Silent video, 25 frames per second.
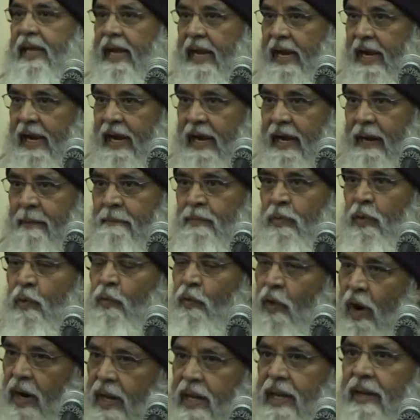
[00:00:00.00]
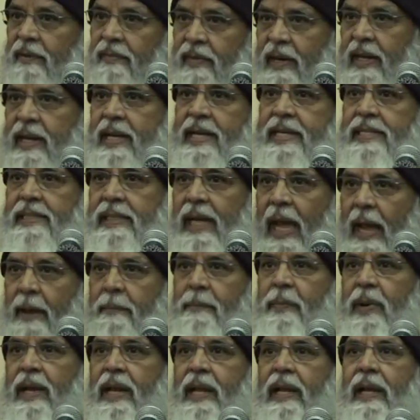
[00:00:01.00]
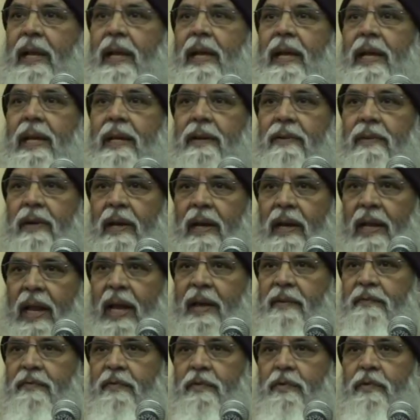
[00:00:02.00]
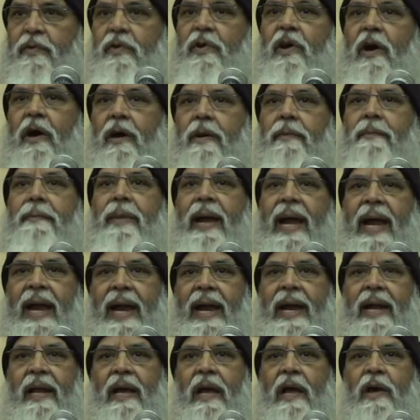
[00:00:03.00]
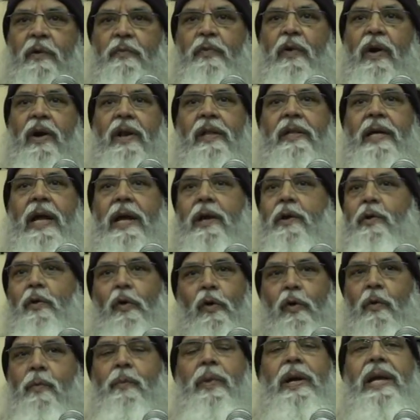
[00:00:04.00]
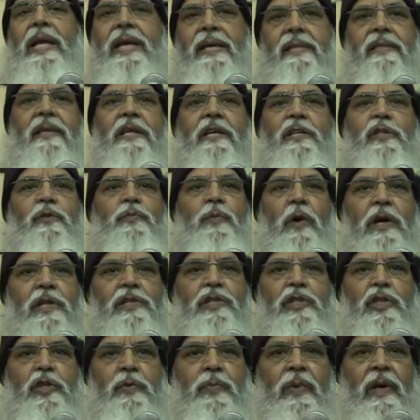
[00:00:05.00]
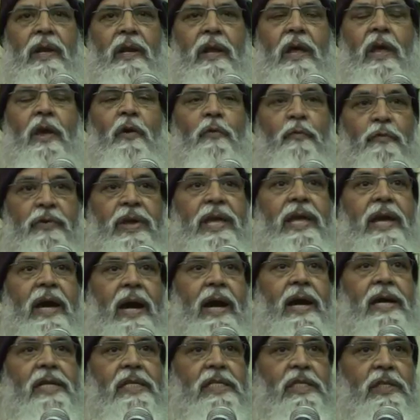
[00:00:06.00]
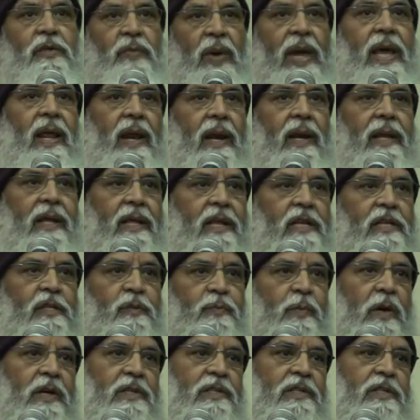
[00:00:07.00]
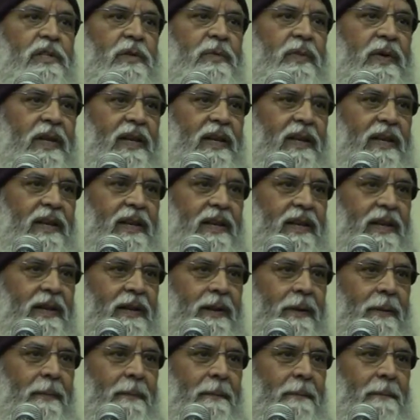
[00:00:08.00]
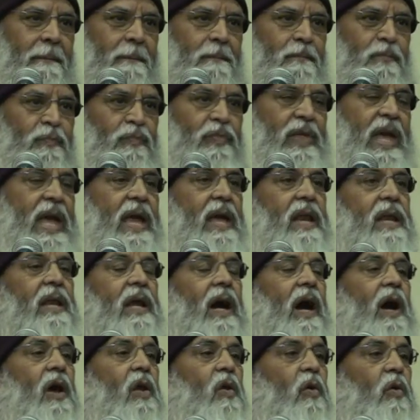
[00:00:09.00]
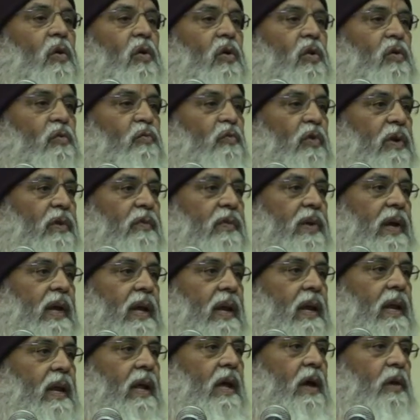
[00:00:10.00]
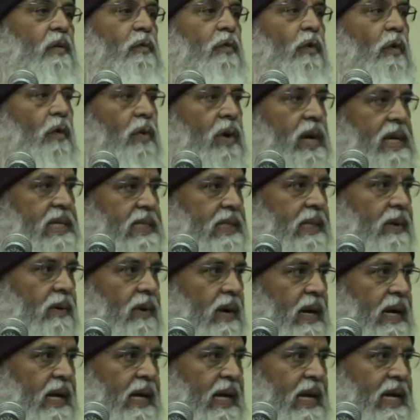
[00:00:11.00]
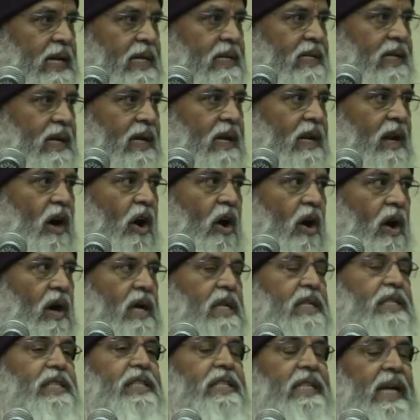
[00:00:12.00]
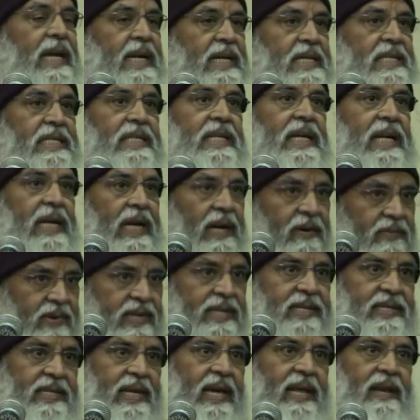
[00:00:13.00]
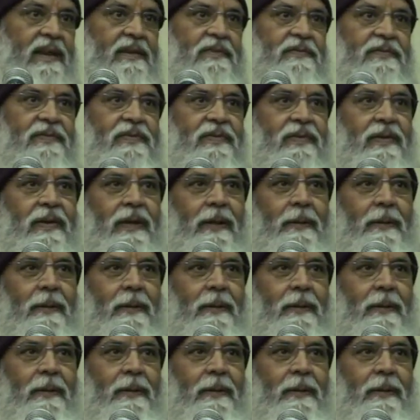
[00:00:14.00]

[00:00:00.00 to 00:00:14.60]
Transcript: said, whatever is happening in our life, good or bad, for that nobody is responsible. We are squarely responsible then alone we will focus our attention on changing ourselves.